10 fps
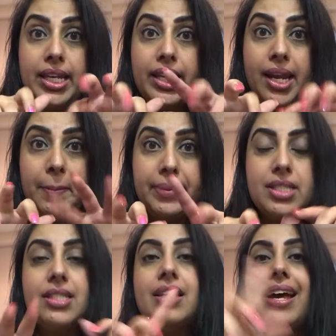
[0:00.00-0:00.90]
in your
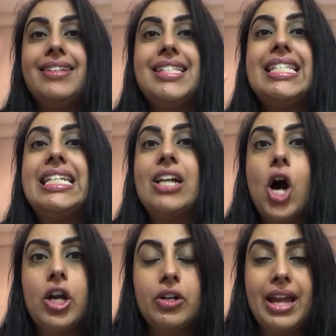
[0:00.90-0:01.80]
numbers and see it
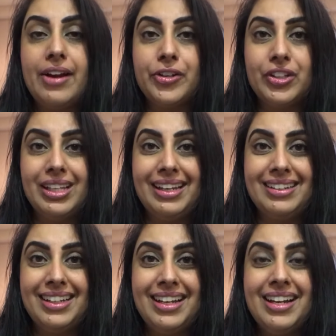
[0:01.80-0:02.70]
auto-calculate.
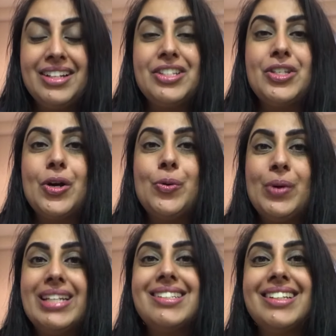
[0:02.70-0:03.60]
So
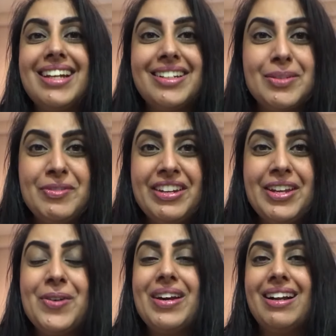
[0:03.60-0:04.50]
wait till the end of the
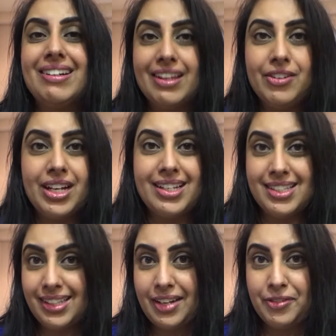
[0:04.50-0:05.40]
video and I'll give you guys
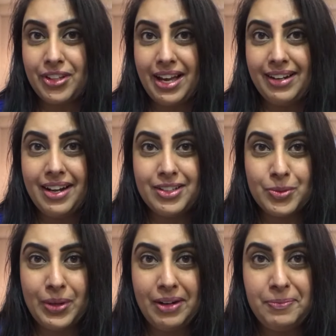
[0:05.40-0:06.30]
the link for that as
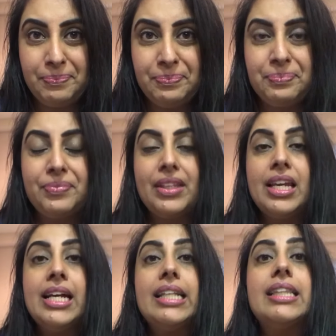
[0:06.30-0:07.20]
well.
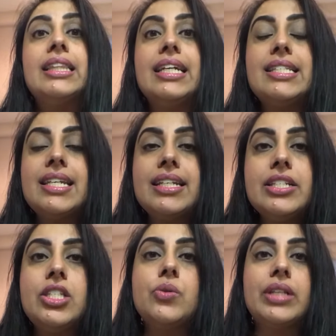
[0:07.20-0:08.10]
Let's get
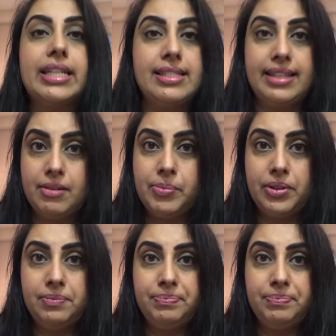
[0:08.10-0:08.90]
into an example.